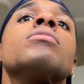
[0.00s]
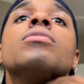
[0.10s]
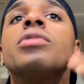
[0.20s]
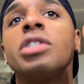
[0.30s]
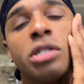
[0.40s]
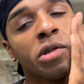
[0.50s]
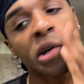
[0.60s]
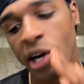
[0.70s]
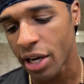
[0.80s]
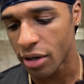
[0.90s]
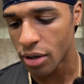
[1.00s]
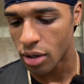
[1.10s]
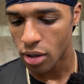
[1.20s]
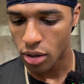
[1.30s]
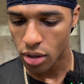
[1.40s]
which is great.
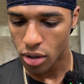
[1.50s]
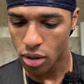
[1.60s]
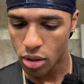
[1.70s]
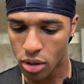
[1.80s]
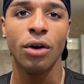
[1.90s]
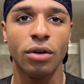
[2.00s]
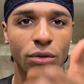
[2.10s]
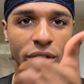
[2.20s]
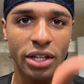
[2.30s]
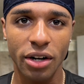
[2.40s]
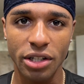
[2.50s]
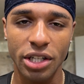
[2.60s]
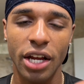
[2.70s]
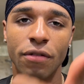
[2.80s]
We did our shave,